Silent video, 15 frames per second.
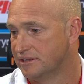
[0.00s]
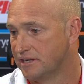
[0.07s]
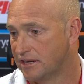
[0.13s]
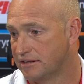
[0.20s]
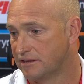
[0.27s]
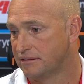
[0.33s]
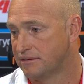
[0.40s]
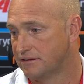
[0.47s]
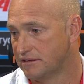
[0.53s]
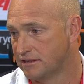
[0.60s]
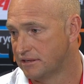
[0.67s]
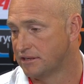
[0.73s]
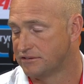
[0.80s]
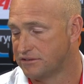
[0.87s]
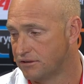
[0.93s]
and
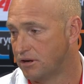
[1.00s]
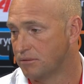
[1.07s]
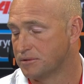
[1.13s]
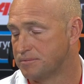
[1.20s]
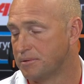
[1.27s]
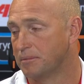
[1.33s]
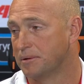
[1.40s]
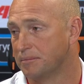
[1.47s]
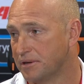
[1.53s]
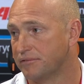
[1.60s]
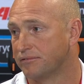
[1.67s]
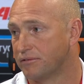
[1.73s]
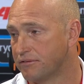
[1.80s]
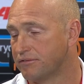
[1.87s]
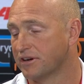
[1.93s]
you know, tonight was probably a bit
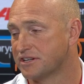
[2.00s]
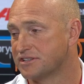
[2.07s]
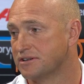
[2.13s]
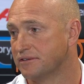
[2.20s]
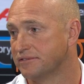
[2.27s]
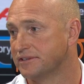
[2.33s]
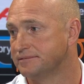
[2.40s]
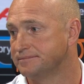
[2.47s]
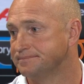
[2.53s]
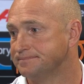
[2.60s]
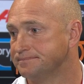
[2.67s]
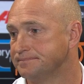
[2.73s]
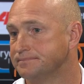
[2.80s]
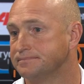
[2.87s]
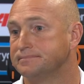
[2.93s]
of a reflection of it.
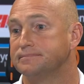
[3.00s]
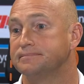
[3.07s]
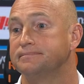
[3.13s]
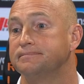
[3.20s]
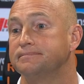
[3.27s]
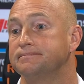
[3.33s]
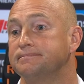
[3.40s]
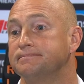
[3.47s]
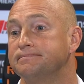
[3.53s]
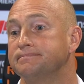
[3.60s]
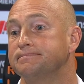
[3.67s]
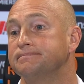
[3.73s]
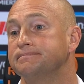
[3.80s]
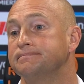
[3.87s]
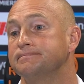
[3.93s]
Are you worried now that
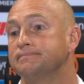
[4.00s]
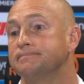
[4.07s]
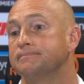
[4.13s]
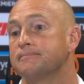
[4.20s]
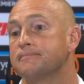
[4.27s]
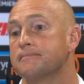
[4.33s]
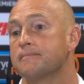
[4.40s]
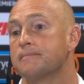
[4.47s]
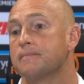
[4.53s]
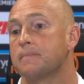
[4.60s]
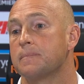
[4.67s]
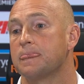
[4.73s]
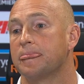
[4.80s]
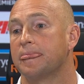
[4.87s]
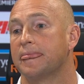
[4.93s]
having served that
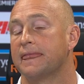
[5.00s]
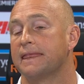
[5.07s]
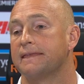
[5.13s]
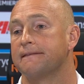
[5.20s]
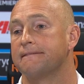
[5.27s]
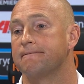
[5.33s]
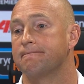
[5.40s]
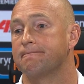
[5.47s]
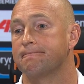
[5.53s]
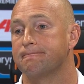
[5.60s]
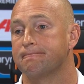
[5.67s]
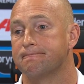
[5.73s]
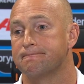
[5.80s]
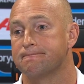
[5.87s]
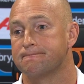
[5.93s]
up with everything to play
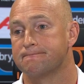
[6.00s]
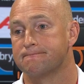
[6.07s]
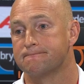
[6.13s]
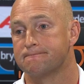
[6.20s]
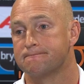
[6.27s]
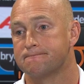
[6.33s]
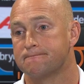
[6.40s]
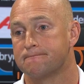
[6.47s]
for, with nothing,